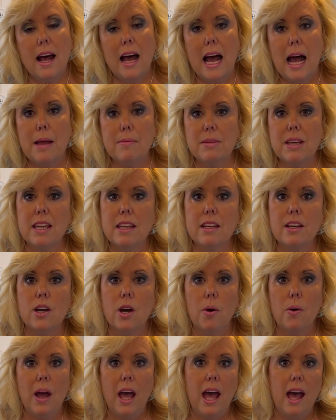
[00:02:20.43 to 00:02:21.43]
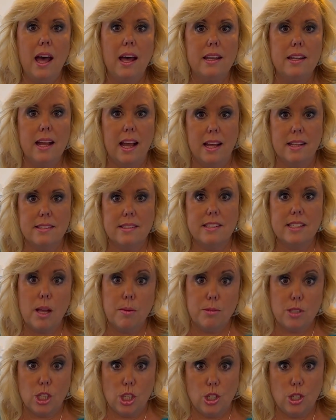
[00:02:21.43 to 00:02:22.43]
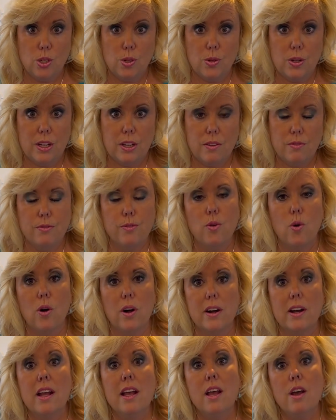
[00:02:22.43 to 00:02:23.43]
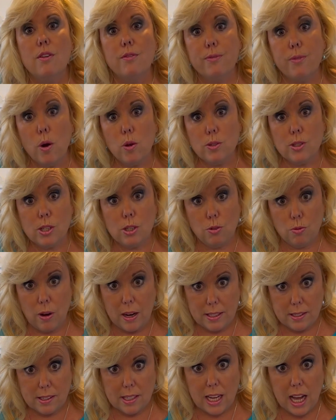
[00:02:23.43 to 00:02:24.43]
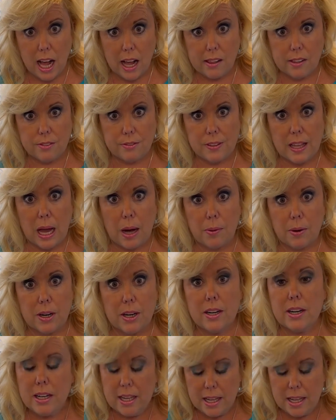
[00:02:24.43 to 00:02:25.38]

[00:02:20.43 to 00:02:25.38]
I'm gonna go ahead and substitute it for frozen riced cauliflower.